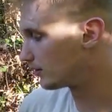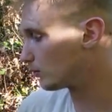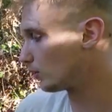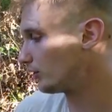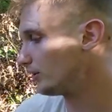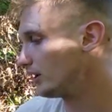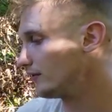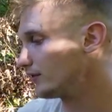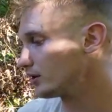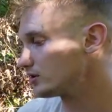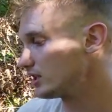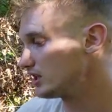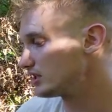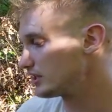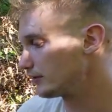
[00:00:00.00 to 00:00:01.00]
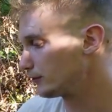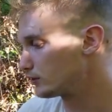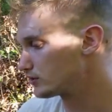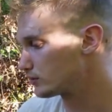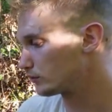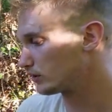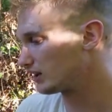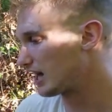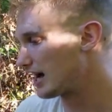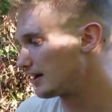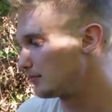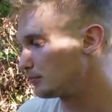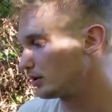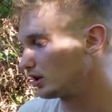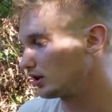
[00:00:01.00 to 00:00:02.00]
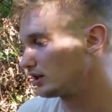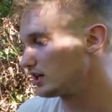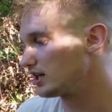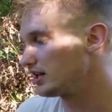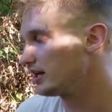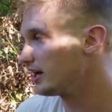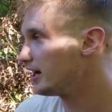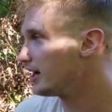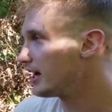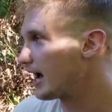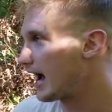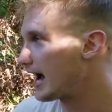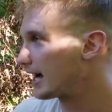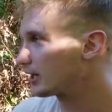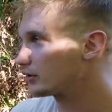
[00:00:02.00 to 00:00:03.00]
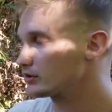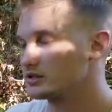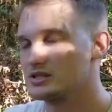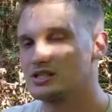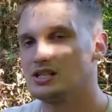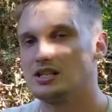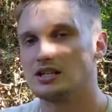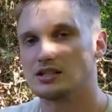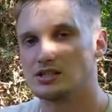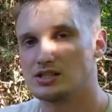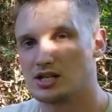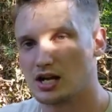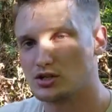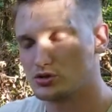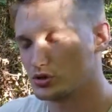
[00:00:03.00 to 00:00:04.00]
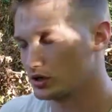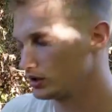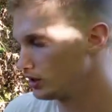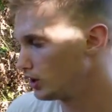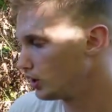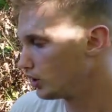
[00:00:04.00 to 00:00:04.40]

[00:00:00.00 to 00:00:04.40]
We'll see if there's any difference in reliability, accuracy, etc.